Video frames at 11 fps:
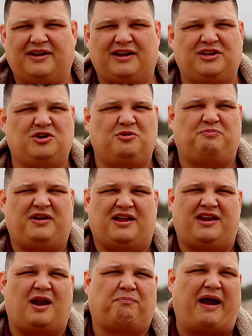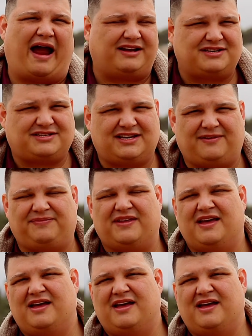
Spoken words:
and you'd be a non-practicing,